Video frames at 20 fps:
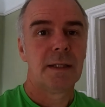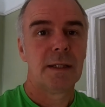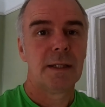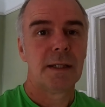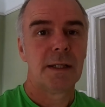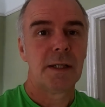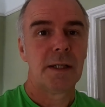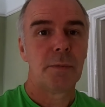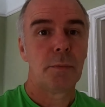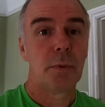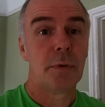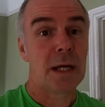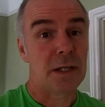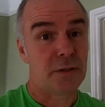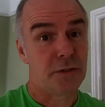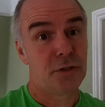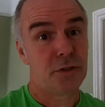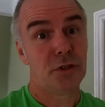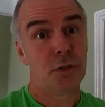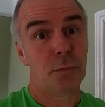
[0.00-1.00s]
But
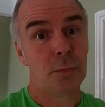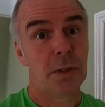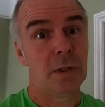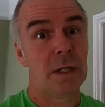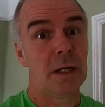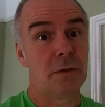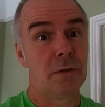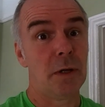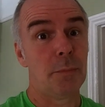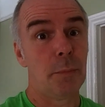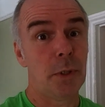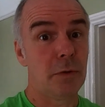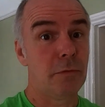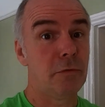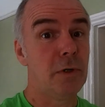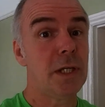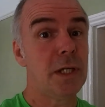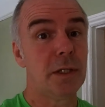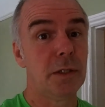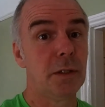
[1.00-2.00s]
that should be a bit
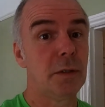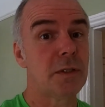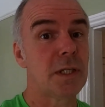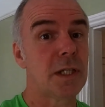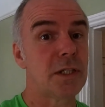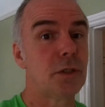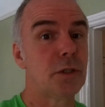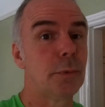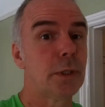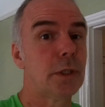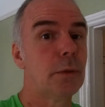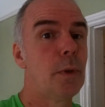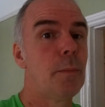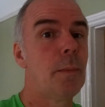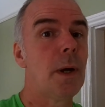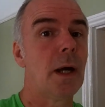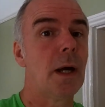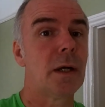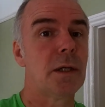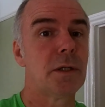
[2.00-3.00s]
of Rega news. That should be
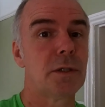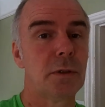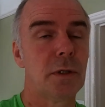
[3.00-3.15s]
coming back.